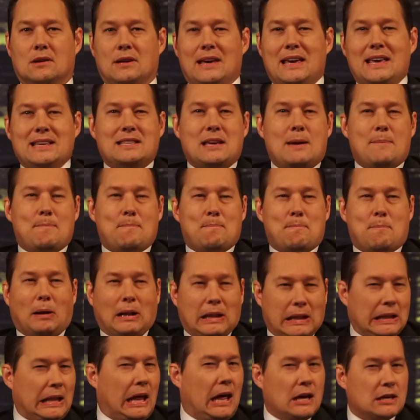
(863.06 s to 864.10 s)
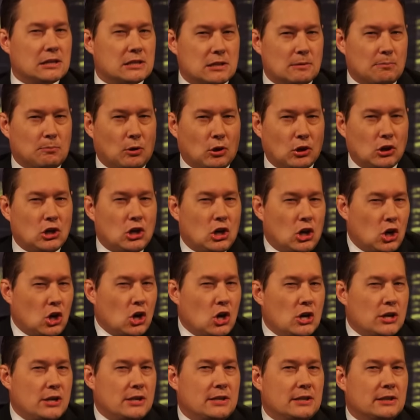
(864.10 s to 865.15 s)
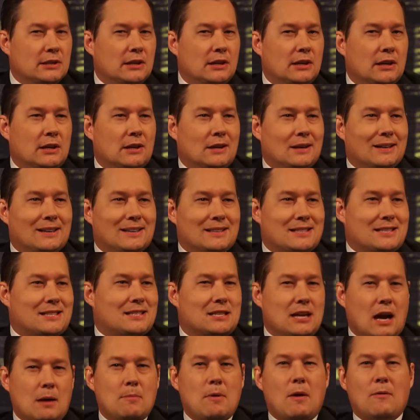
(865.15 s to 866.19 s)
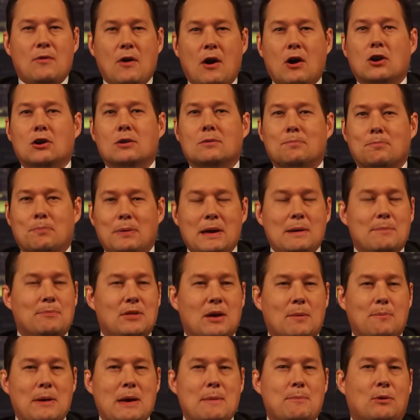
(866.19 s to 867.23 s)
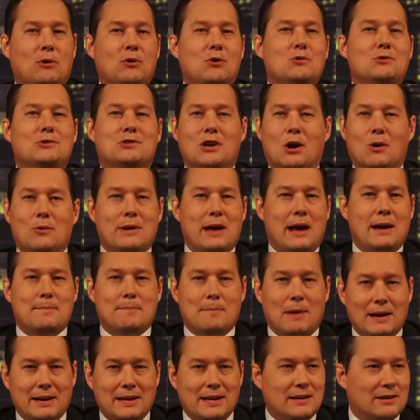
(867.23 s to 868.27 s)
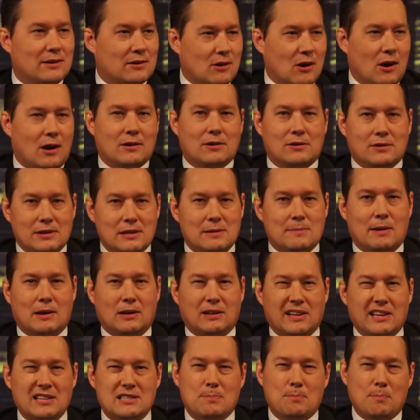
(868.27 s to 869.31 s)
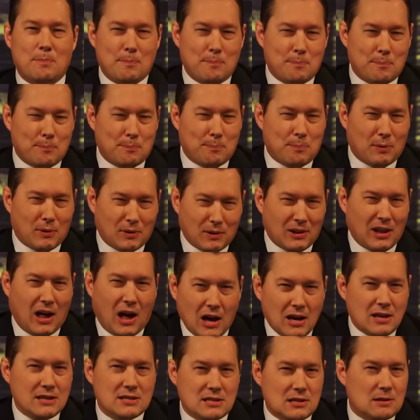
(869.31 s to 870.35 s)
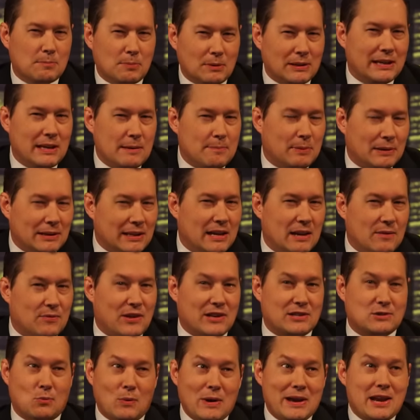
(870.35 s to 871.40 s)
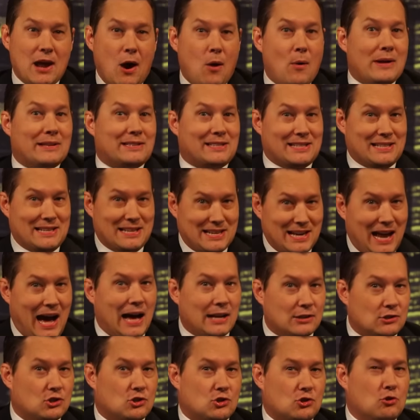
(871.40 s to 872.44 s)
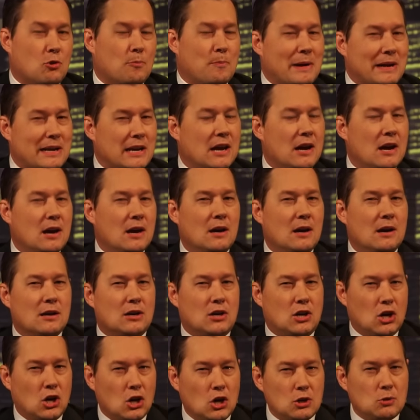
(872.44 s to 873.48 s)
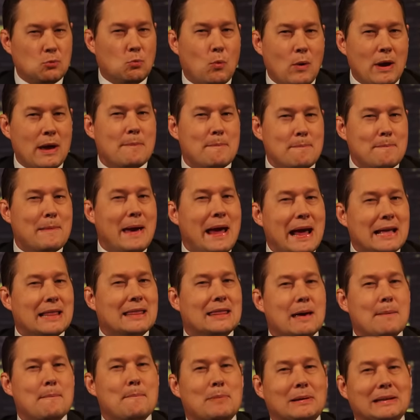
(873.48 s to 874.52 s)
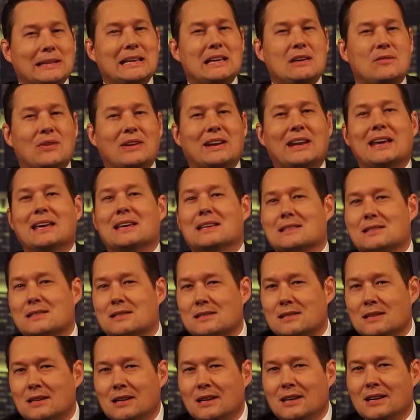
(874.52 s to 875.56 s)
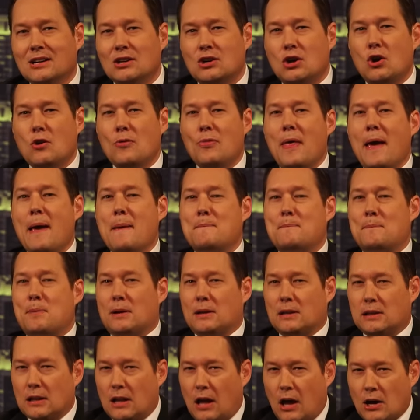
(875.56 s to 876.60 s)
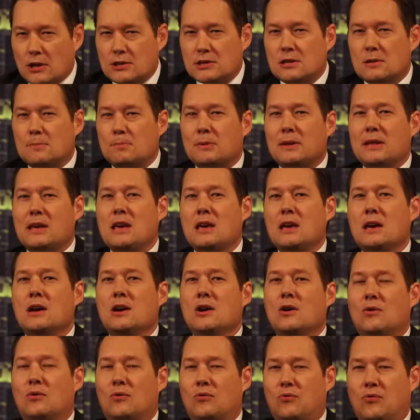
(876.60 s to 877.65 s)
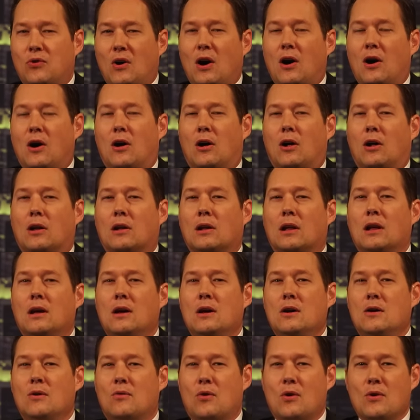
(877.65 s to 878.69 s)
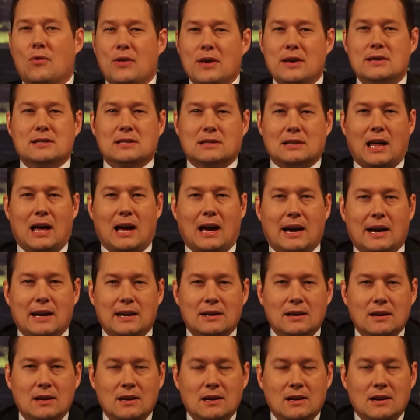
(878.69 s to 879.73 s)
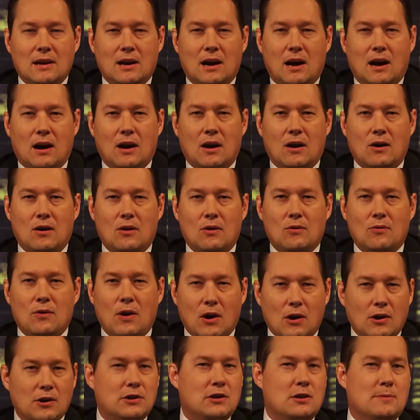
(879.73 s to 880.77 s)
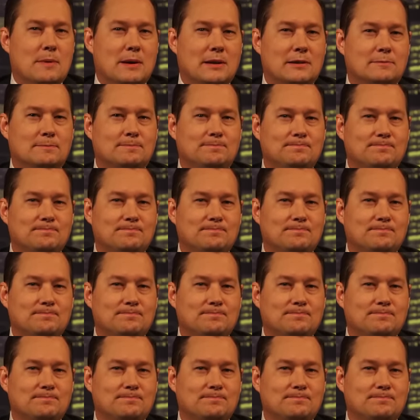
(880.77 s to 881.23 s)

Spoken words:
Is it plausible? Could some of the people who donate money and are on our email list plausibly believe this? We know it's not true, but could we make them believe it is? Could they plausibly fall for this line of argument?